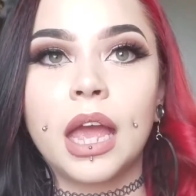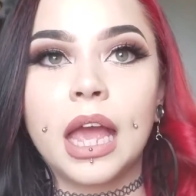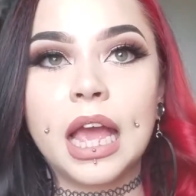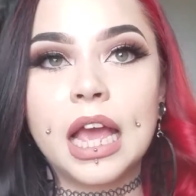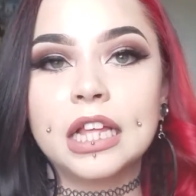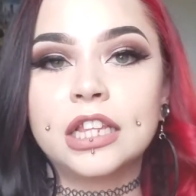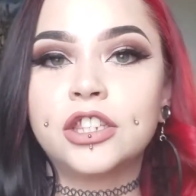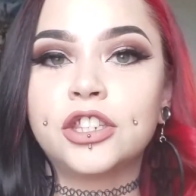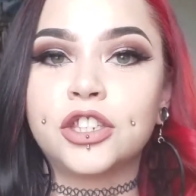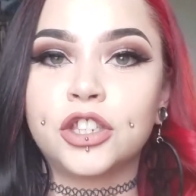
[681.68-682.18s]

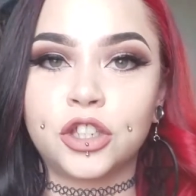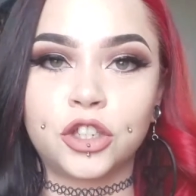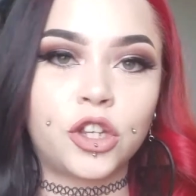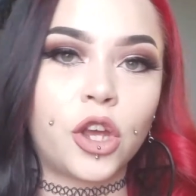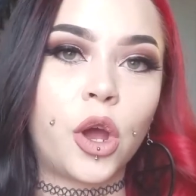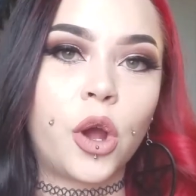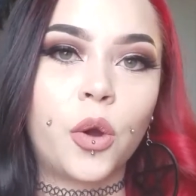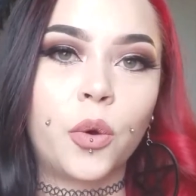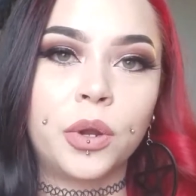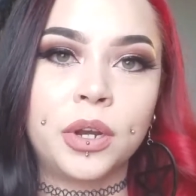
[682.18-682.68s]
it's
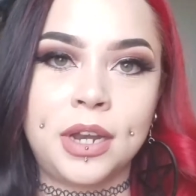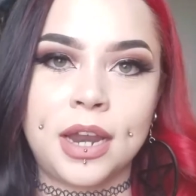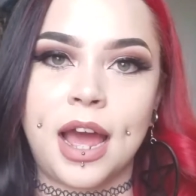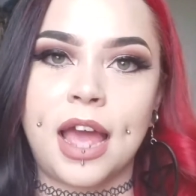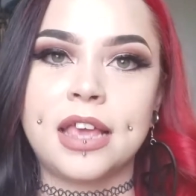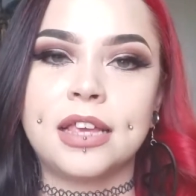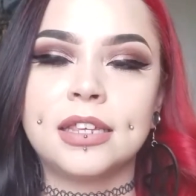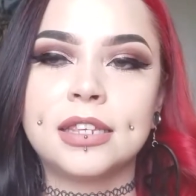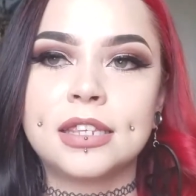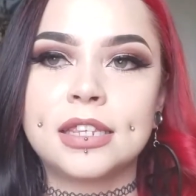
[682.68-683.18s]
so
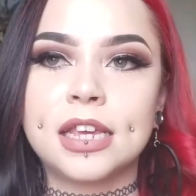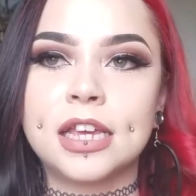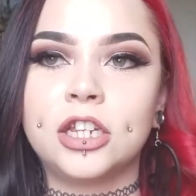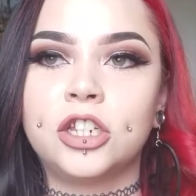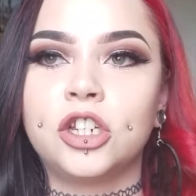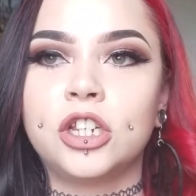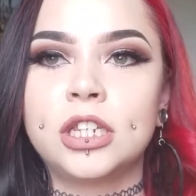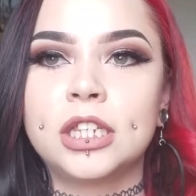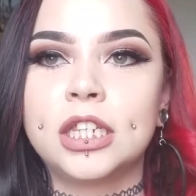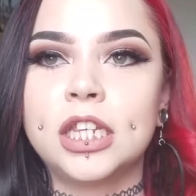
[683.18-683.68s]
nice. It
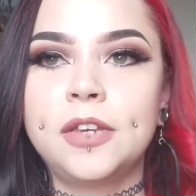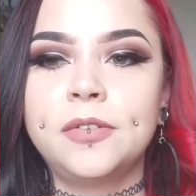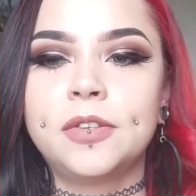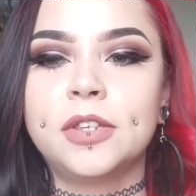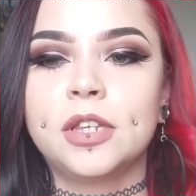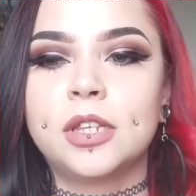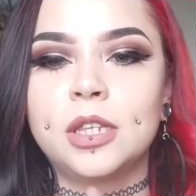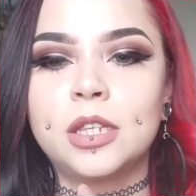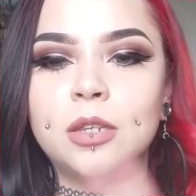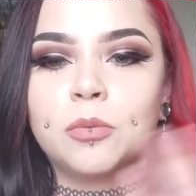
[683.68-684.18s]
just leaves
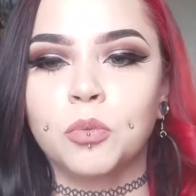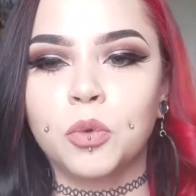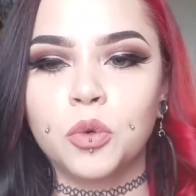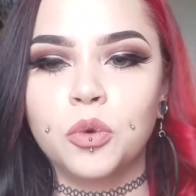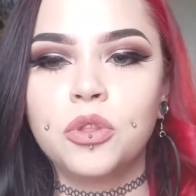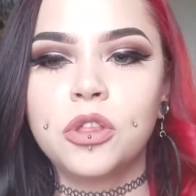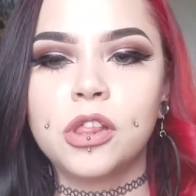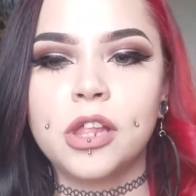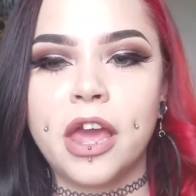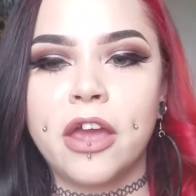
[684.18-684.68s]
a
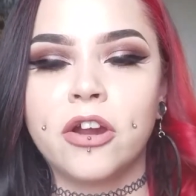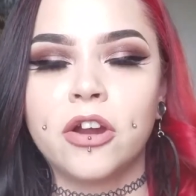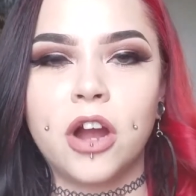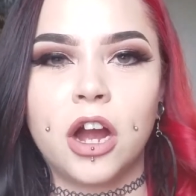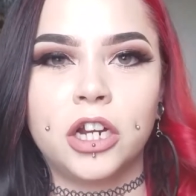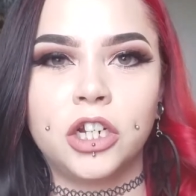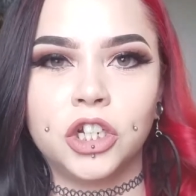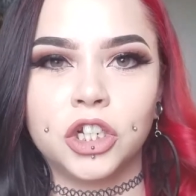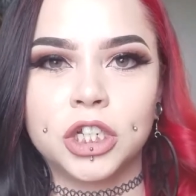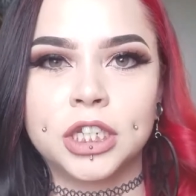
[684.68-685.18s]
smooth layer
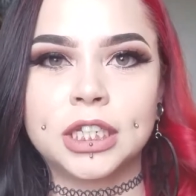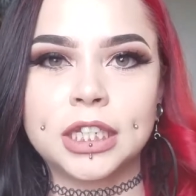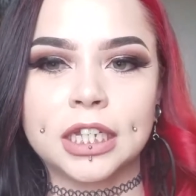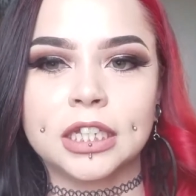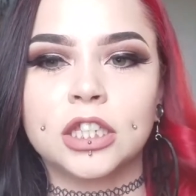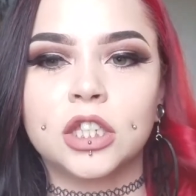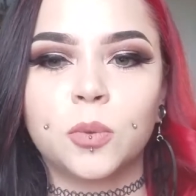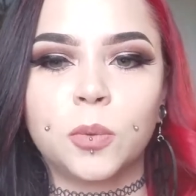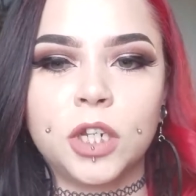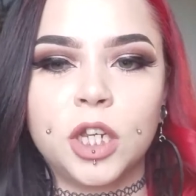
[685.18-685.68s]
on your
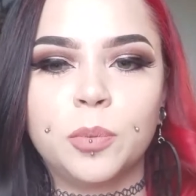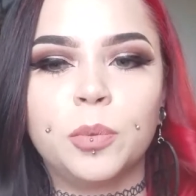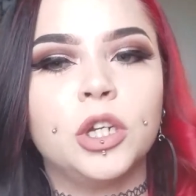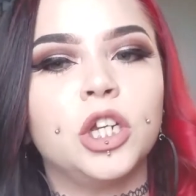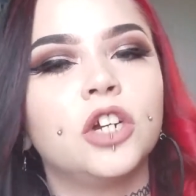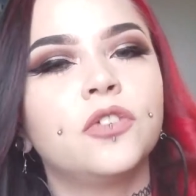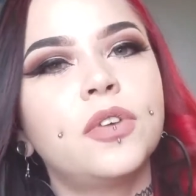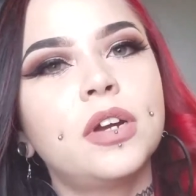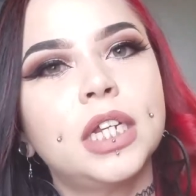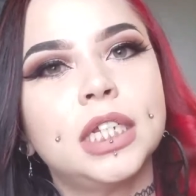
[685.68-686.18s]
skin, so when you put
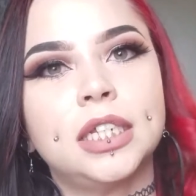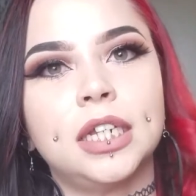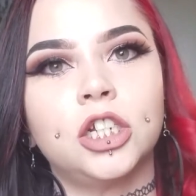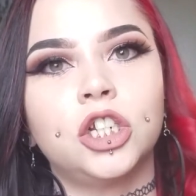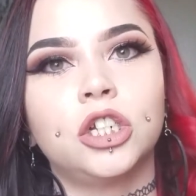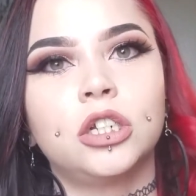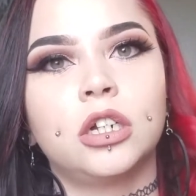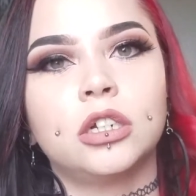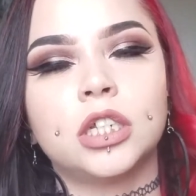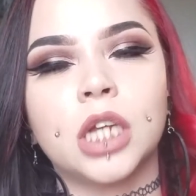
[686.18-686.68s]
your
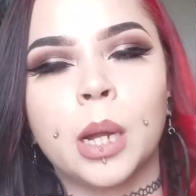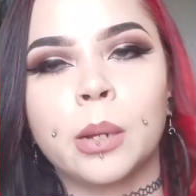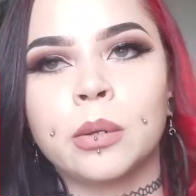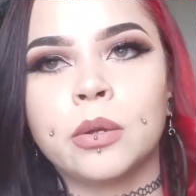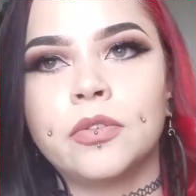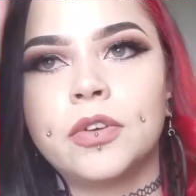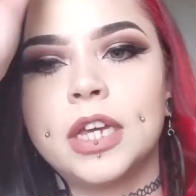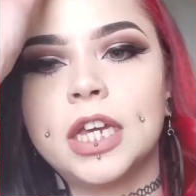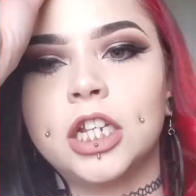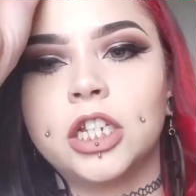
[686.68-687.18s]
foundation on top
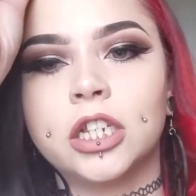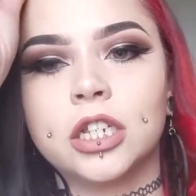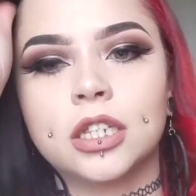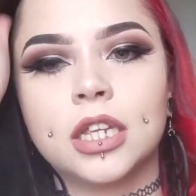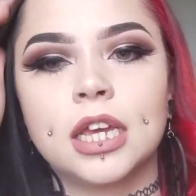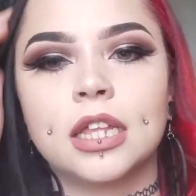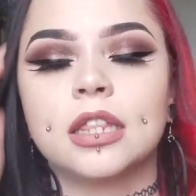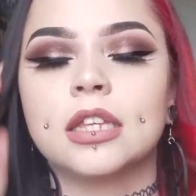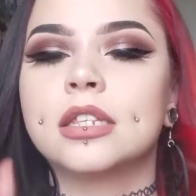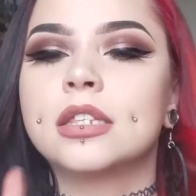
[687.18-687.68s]
of it, it's just
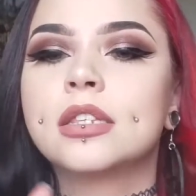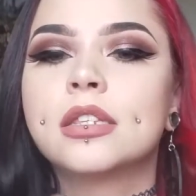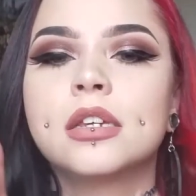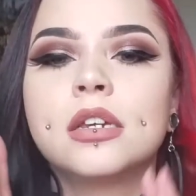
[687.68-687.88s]
like this,